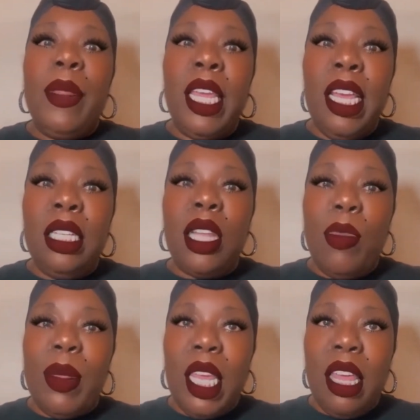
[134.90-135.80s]
Please
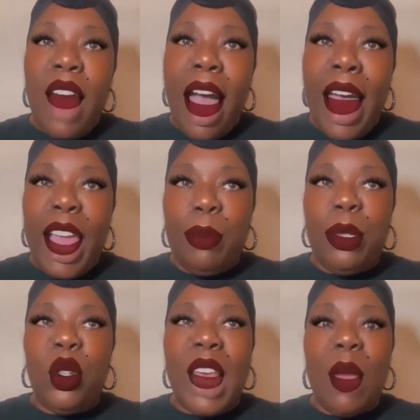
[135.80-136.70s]
don't believe the
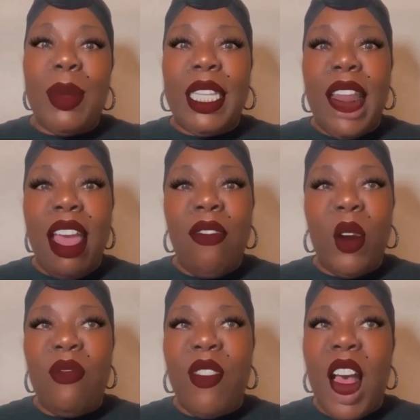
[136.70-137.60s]
hype. Trizah was
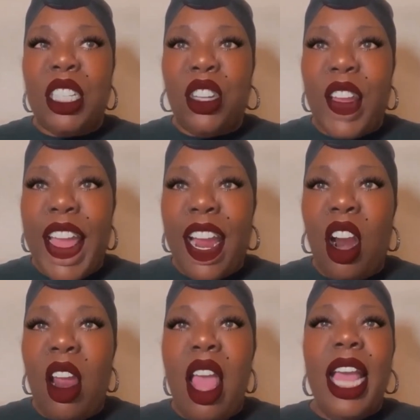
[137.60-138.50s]
never in foster
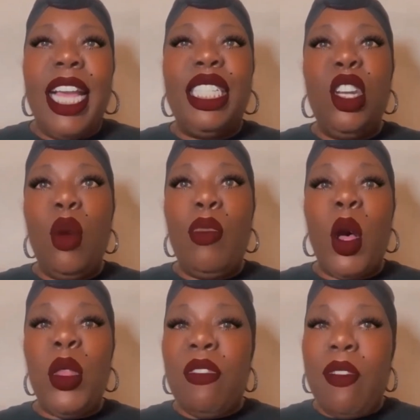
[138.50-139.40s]
care, and she knew
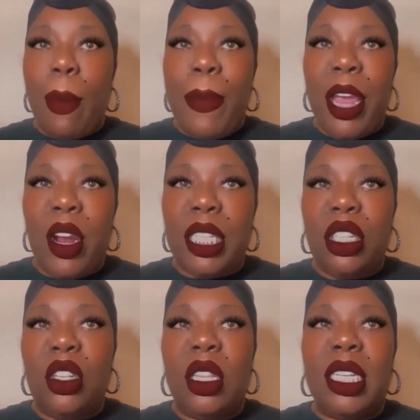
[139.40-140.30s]
both of our
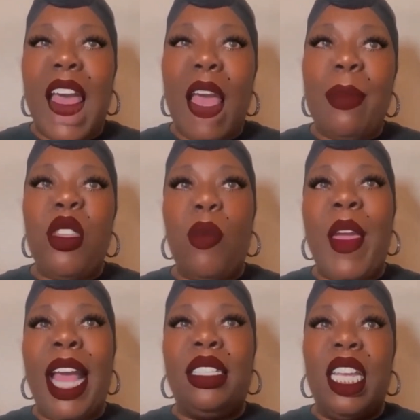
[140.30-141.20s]
parents until the time of their
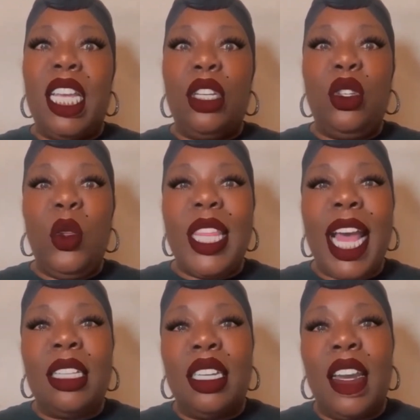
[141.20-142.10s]
passing in
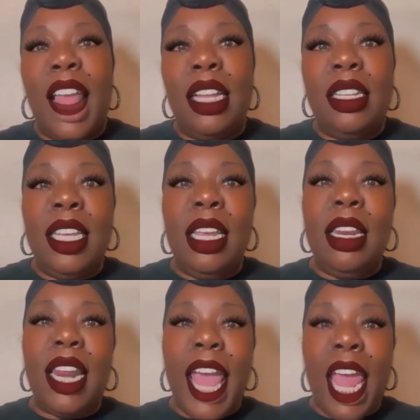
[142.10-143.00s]

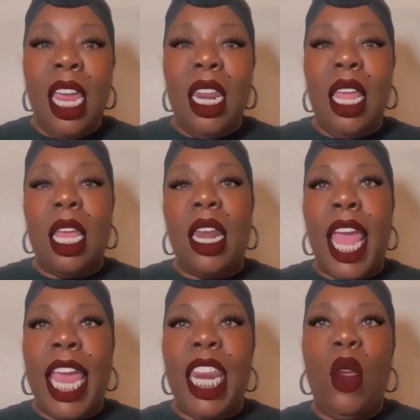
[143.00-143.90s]
2018 at 80
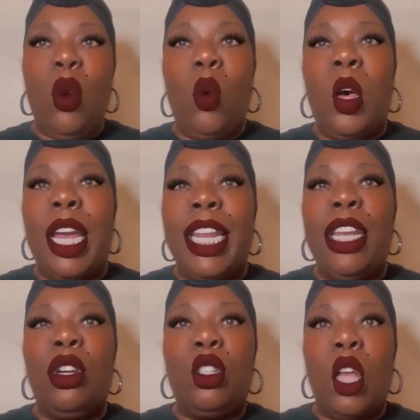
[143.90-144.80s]
and
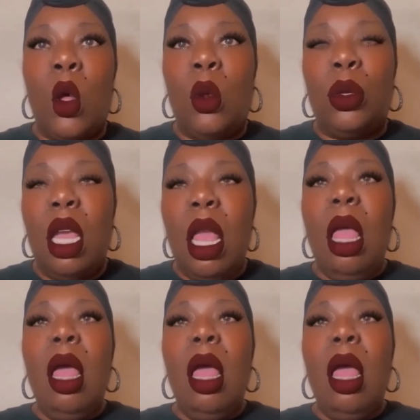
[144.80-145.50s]
81 years old.